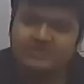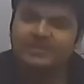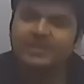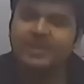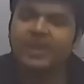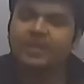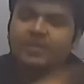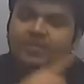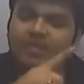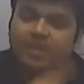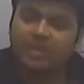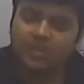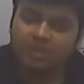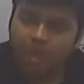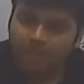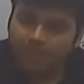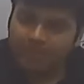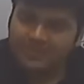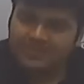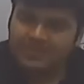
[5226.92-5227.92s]
scenario, the
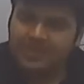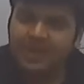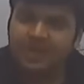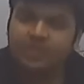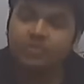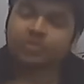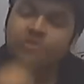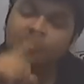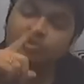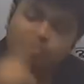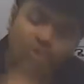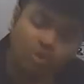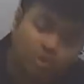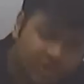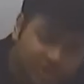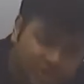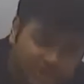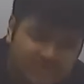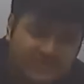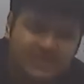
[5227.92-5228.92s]
economic scenario, the
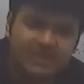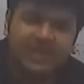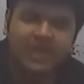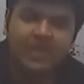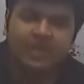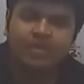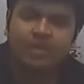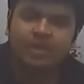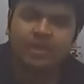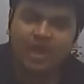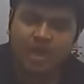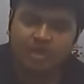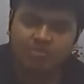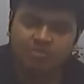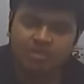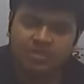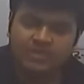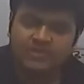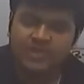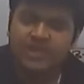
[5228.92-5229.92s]
social scenario in countries